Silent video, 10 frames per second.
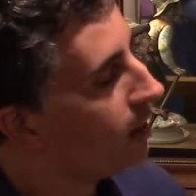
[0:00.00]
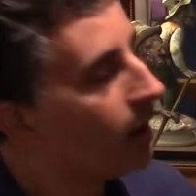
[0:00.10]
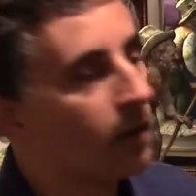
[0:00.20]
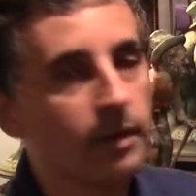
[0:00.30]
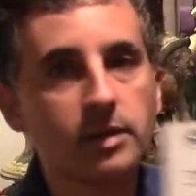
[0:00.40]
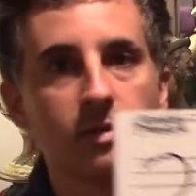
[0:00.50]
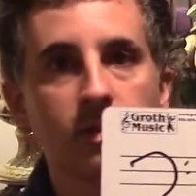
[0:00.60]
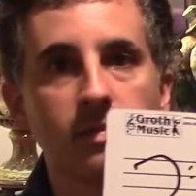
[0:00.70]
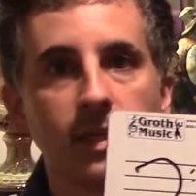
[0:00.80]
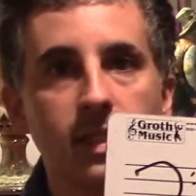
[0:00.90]
All right, so there's
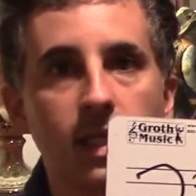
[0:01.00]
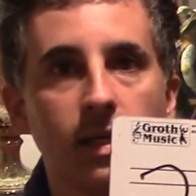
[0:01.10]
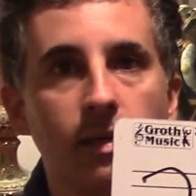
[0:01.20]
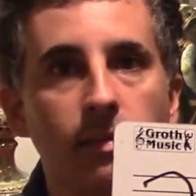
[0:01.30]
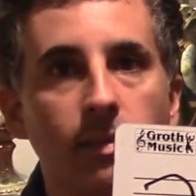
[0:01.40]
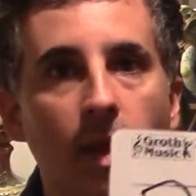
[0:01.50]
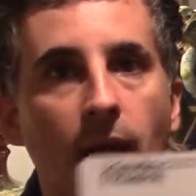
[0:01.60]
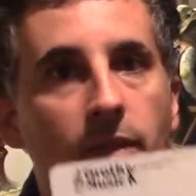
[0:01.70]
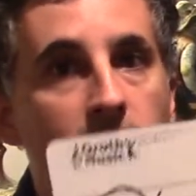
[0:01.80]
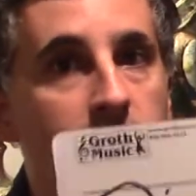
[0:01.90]
my D,
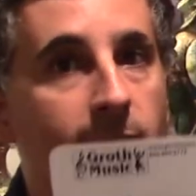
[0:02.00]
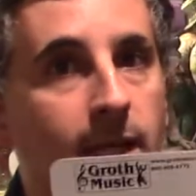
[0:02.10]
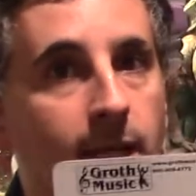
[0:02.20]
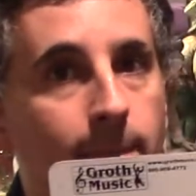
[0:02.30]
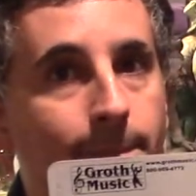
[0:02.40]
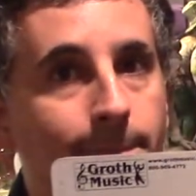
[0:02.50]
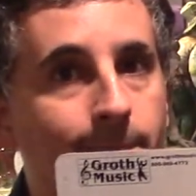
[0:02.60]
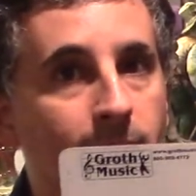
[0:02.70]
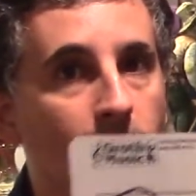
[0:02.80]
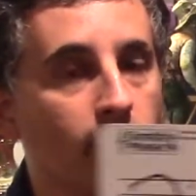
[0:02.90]
and there's my E,
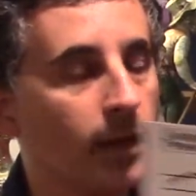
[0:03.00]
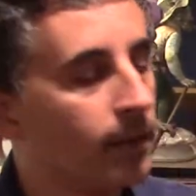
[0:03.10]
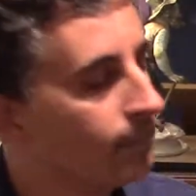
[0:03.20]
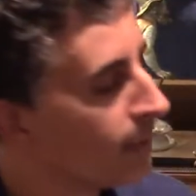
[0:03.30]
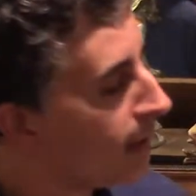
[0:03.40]
okay?